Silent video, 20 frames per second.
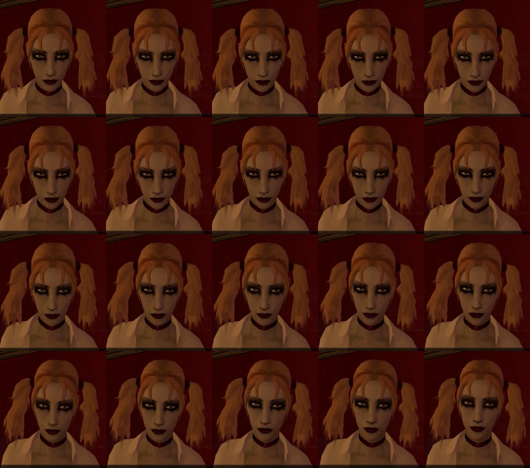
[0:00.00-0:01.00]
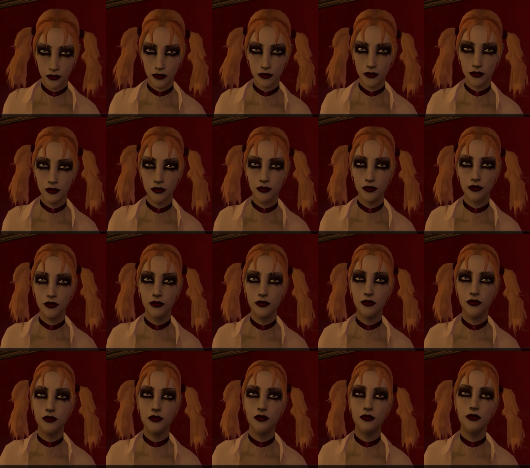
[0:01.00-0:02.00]

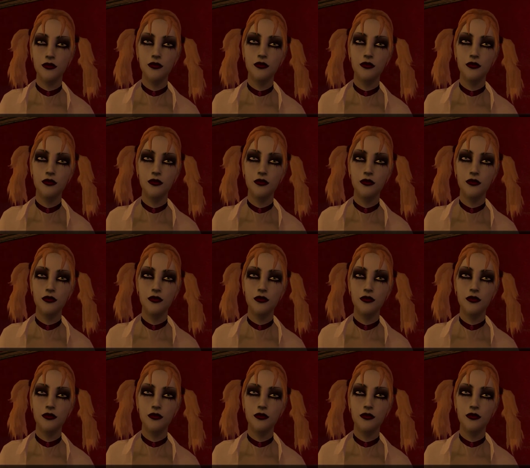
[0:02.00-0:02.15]
[no speech]